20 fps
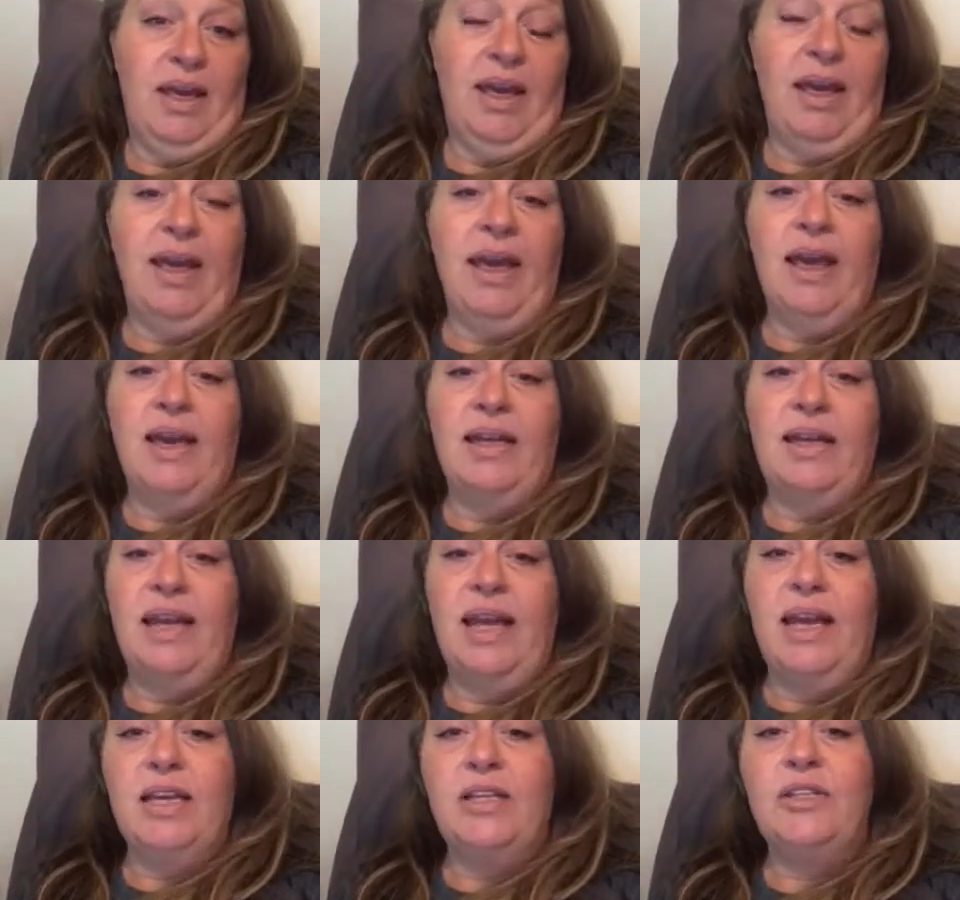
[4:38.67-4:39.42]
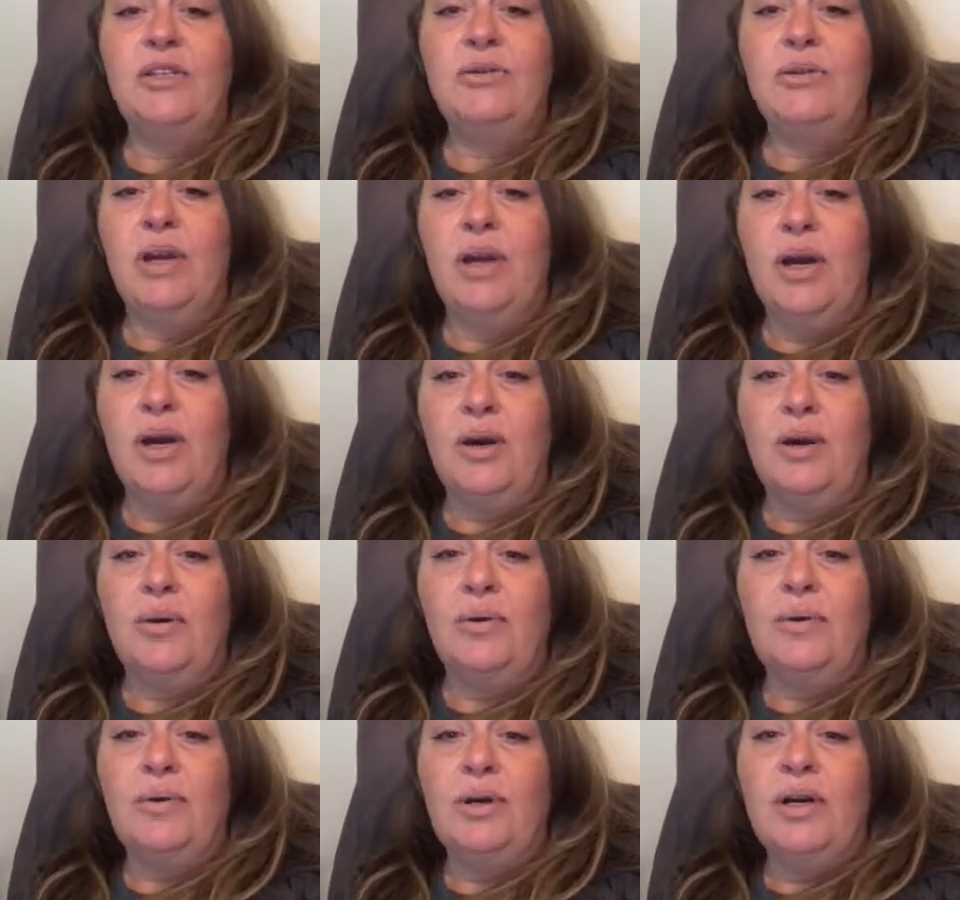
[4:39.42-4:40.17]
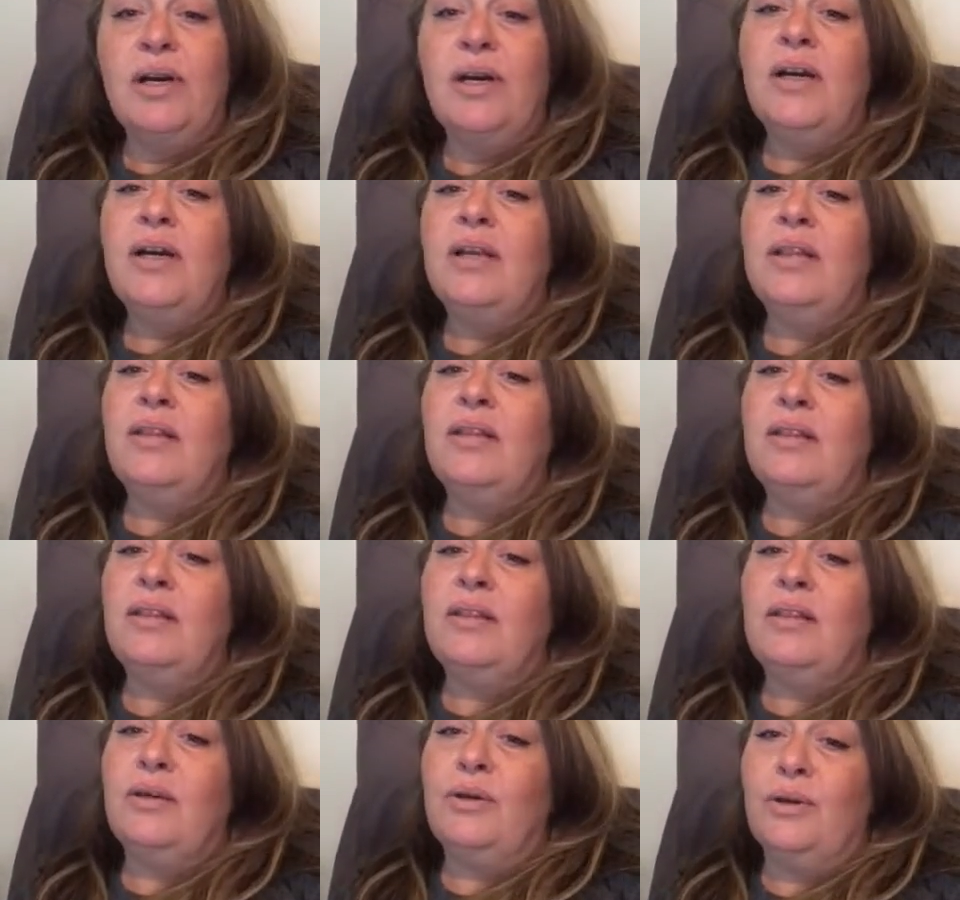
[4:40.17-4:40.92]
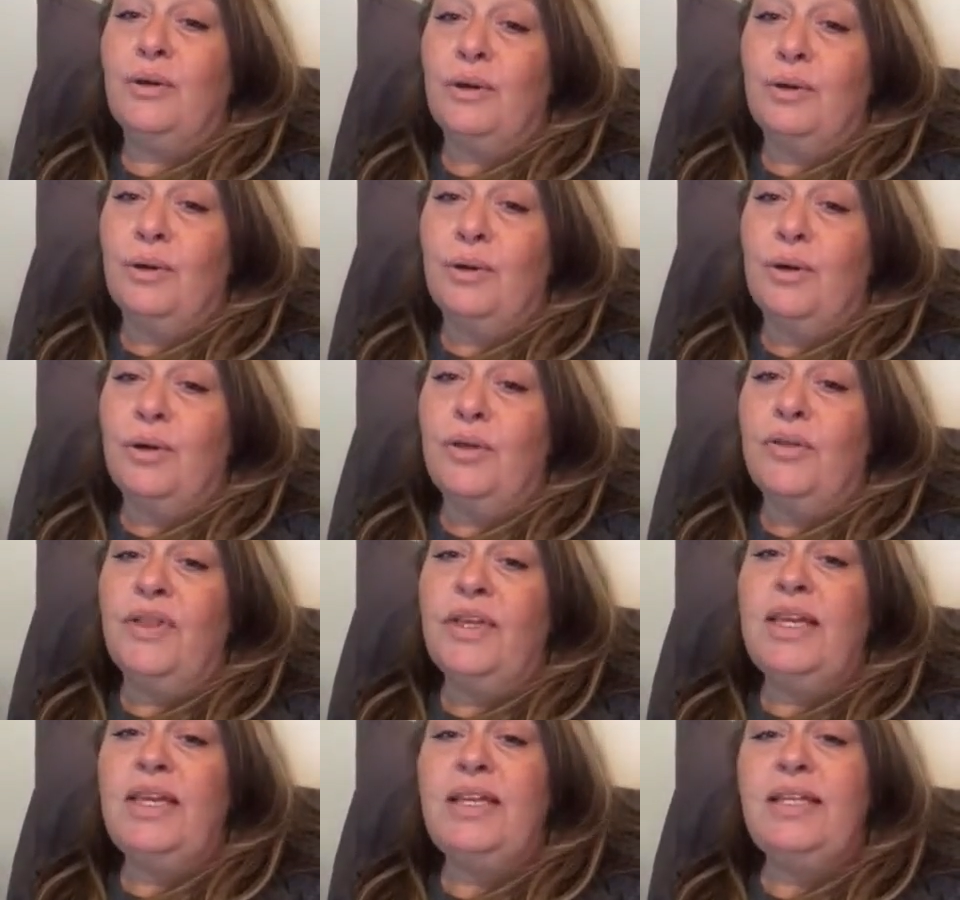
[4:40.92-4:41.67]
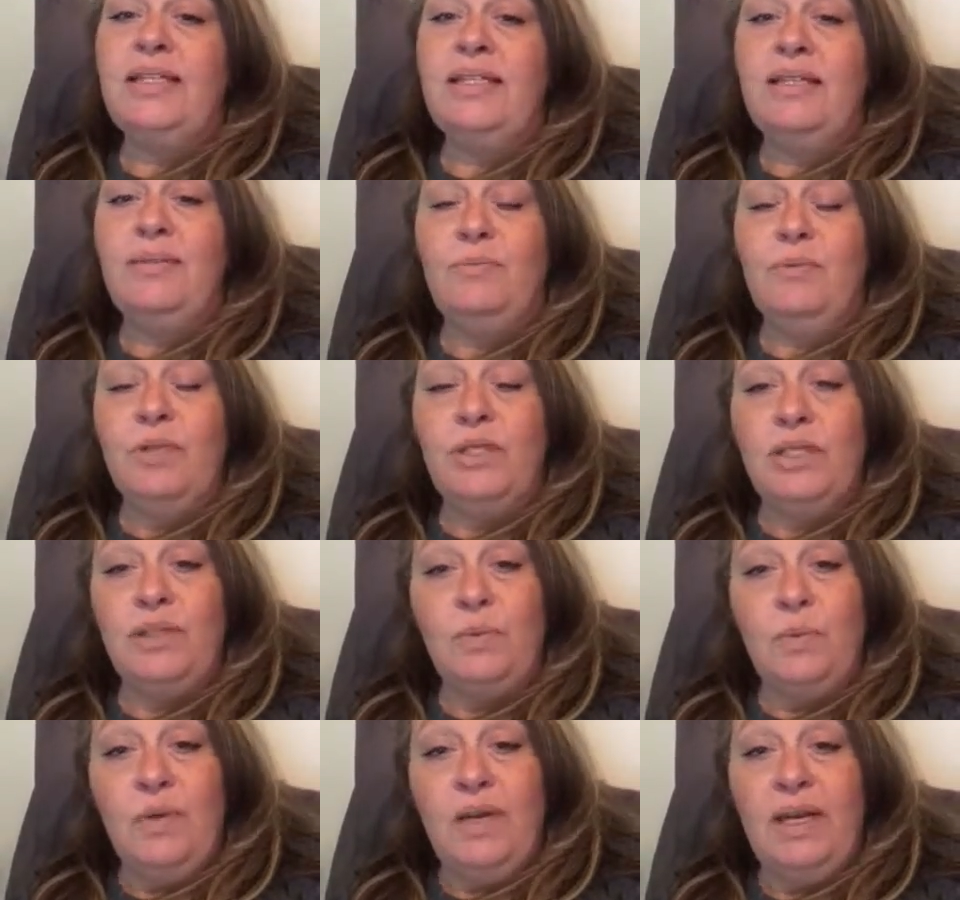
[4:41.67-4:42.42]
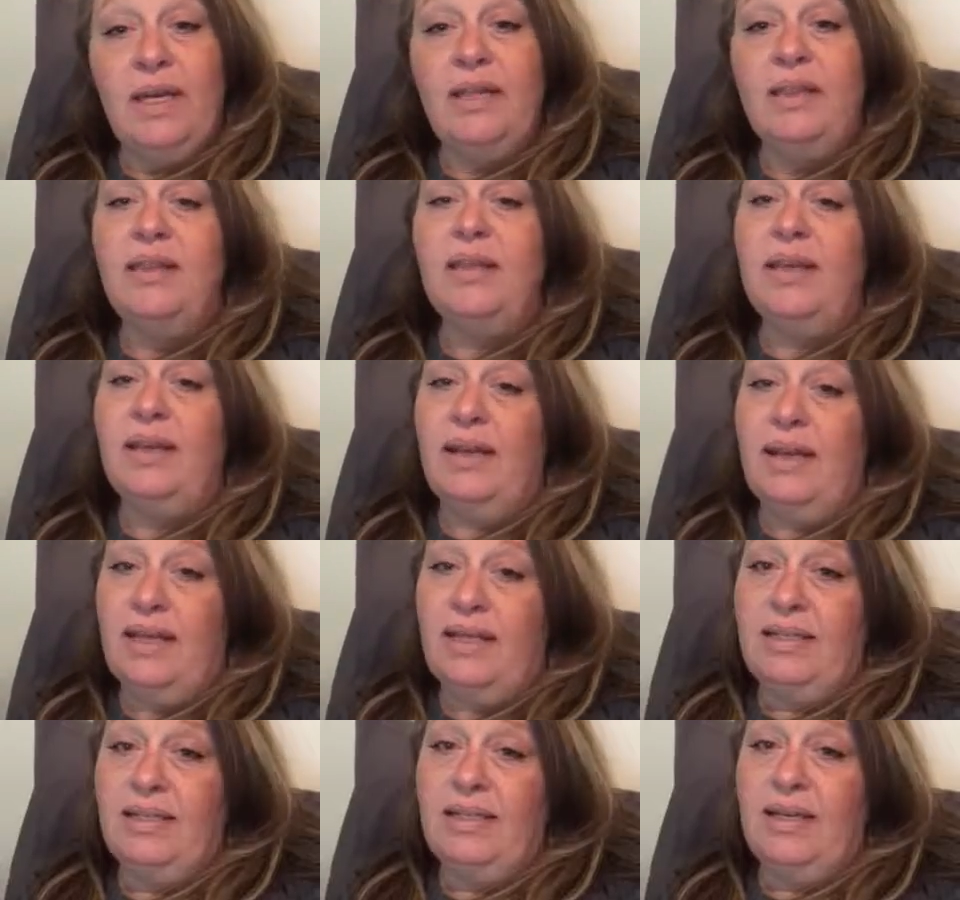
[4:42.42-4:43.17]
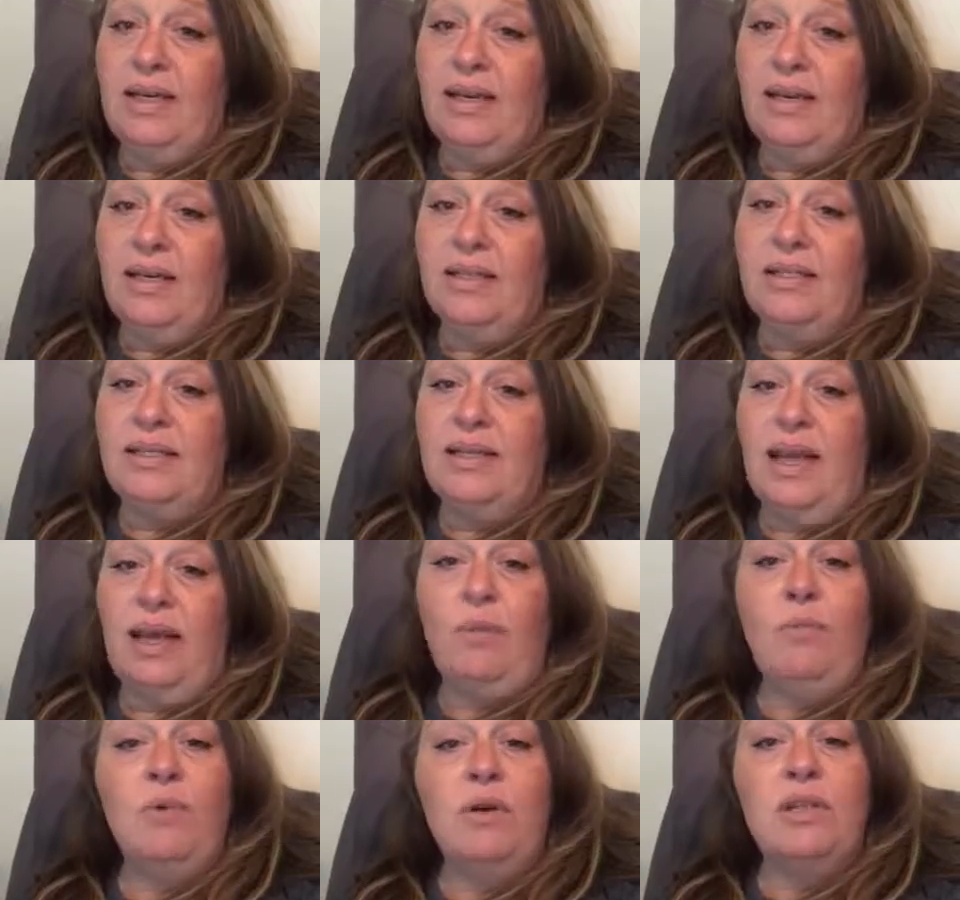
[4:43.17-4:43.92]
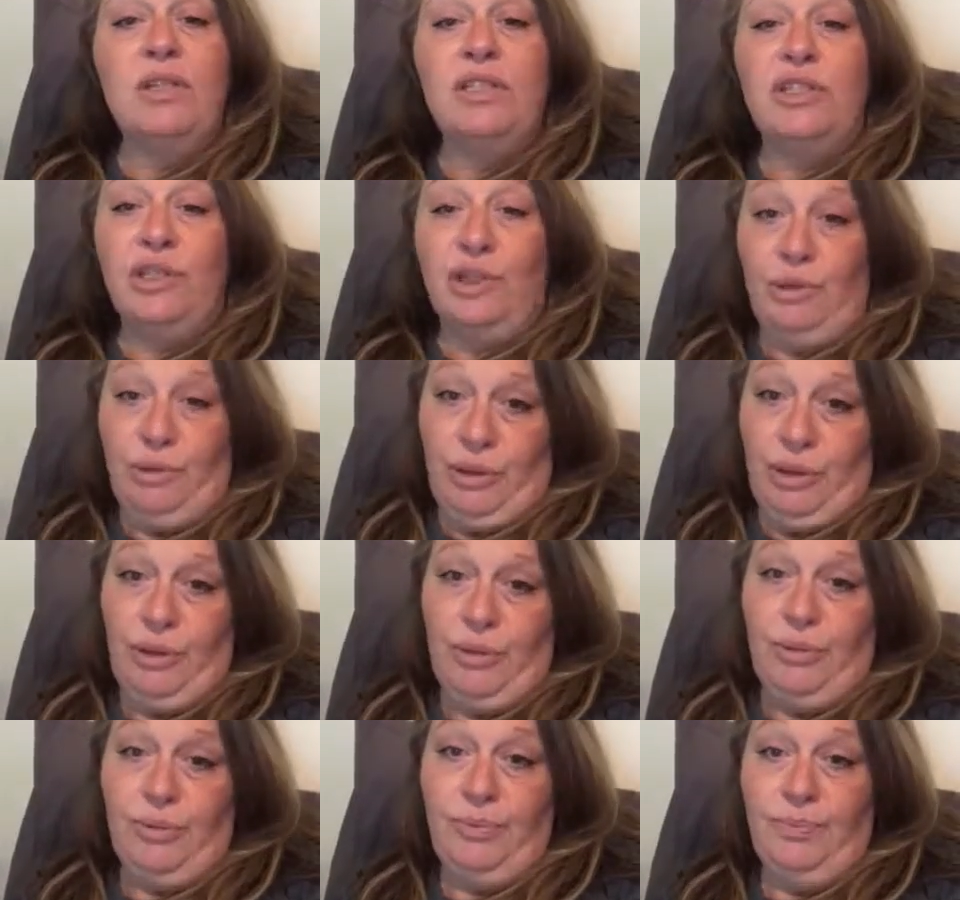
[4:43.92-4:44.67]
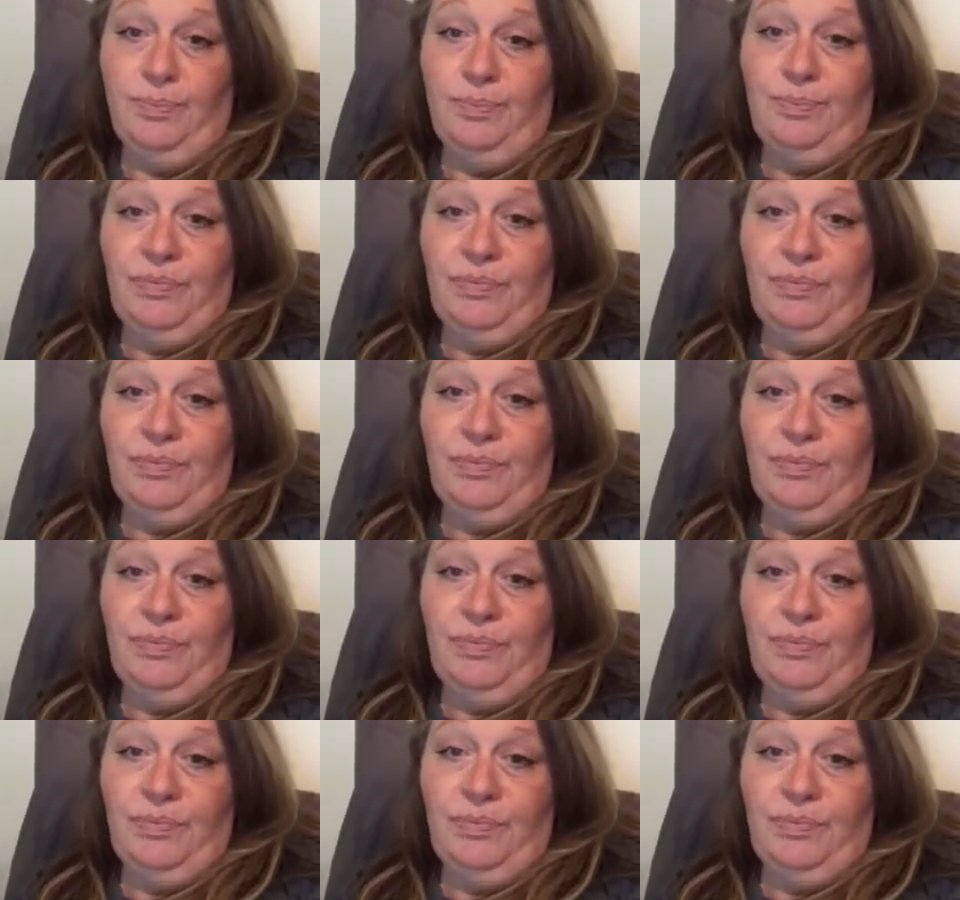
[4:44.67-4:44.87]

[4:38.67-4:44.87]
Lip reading: And as you know, the girl that he was with in ATL's name was Nunu.